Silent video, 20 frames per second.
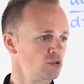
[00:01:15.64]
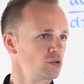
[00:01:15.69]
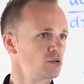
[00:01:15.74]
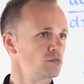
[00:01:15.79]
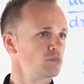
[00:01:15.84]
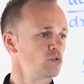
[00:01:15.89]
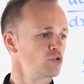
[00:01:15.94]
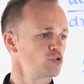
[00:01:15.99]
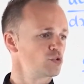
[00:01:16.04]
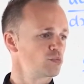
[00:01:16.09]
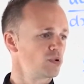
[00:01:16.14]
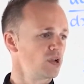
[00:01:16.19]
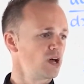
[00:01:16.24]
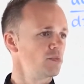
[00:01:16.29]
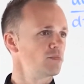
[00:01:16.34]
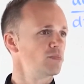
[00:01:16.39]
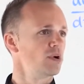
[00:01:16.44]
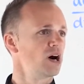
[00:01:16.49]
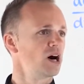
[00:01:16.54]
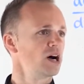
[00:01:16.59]

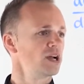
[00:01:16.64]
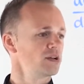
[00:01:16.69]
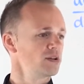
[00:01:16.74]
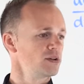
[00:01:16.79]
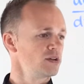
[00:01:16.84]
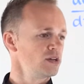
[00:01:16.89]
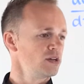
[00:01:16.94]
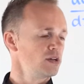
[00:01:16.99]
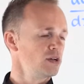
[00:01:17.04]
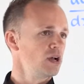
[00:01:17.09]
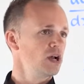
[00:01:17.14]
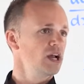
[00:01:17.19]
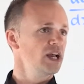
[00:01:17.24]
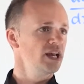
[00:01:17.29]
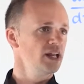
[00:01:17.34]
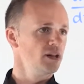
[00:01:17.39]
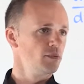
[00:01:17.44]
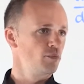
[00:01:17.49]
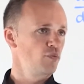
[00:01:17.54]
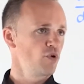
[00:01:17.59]
multiplied by,
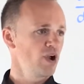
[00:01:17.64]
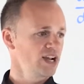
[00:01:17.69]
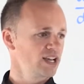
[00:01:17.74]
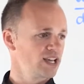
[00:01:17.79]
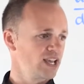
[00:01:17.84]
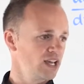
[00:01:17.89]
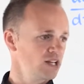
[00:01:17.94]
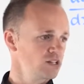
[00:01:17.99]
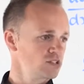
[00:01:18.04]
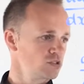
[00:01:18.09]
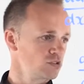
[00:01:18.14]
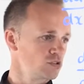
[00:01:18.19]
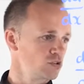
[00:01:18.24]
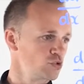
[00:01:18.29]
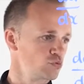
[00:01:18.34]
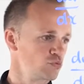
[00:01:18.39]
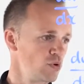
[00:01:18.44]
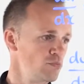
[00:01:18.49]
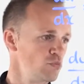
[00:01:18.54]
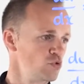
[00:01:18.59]
in a bracket,
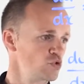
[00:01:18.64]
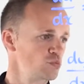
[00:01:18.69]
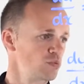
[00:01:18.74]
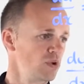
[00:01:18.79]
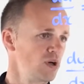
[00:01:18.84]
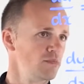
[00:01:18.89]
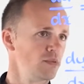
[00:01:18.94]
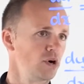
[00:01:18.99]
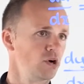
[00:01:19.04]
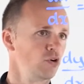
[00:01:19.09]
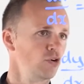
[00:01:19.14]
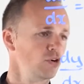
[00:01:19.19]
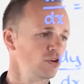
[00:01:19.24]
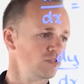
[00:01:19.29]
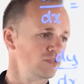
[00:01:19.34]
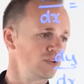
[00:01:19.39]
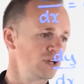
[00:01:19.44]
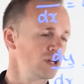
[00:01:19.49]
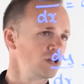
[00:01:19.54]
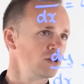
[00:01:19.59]
because we're multiplying by all of
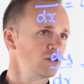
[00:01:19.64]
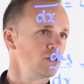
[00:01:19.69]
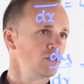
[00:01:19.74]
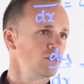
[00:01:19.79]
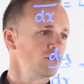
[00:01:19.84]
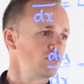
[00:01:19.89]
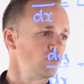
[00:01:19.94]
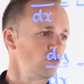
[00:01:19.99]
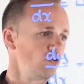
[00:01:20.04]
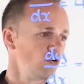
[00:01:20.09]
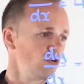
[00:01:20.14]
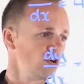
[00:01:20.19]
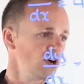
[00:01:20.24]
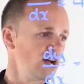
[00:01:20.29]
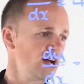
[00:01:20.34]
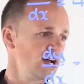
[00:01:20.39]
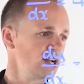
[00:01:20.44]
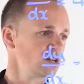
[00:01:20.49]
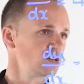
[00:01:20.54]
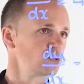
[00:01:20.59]
it,
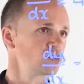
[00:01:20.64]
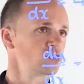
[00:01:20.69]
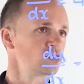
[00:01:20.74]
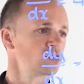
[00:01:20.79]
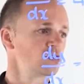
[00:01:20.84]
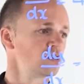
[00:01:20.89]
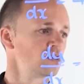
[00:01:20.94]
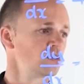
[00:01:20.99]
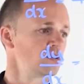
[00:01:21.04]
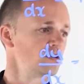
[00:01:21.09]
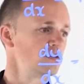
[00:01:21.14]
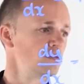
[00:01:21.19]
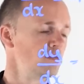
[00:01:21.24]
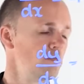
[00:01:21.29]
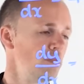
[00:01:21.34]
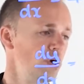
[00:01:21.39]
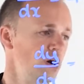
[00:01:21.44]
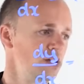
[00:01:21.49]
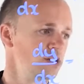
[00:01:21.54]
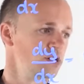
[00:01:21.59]
4x
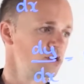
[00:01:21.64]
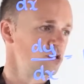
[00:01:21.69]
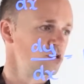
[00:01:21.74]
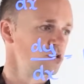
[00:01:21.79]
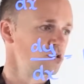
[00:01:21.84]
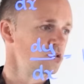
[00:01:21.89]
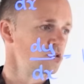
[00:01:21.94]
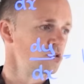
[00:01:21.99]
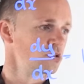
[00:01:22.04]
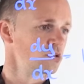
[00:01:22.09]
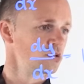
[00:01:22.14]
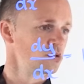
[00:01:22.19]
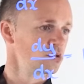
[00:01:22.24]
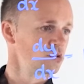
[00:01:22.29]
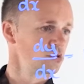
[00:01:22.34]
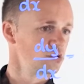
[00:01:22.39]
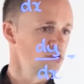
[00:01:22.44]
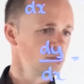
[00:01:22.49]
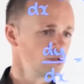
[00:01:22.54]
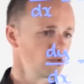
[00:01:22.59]
minus
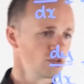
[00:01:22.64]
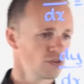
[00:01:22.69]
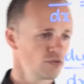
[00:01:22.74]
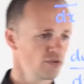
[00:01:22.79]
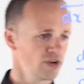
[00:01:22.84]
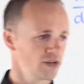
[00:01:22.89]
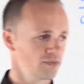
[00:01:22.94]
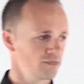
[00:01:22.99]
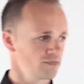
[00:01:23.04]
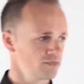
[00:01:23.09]
3.